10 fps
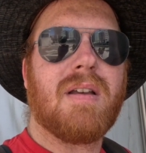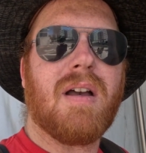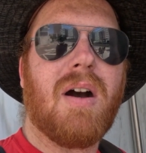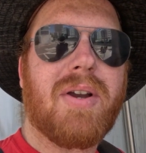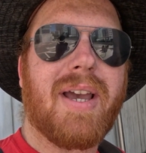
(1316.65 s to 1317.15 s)

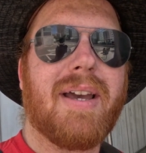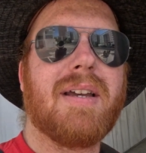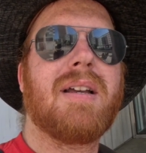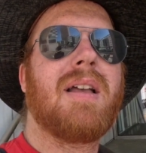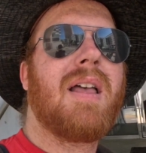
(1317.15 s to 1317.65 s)
Okay,
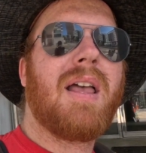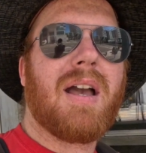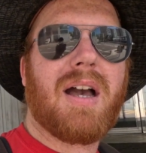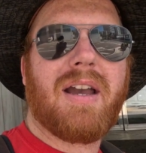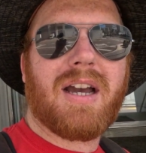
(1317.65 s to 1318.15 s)

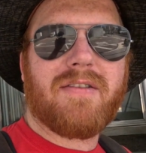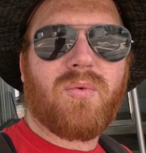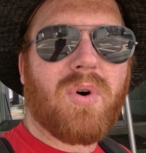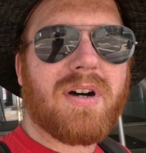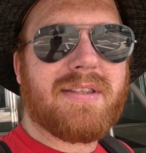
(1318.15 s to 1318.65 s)
I have
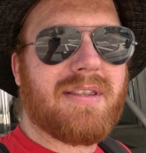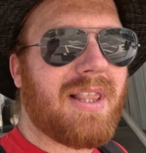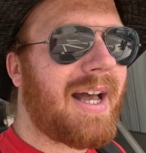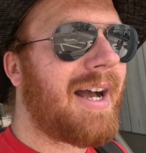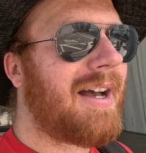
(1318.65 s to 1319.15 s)
one
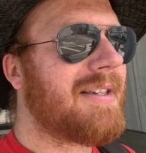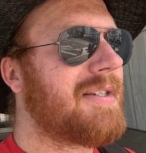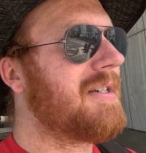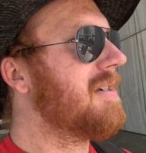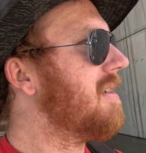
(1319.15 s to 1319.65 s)
last,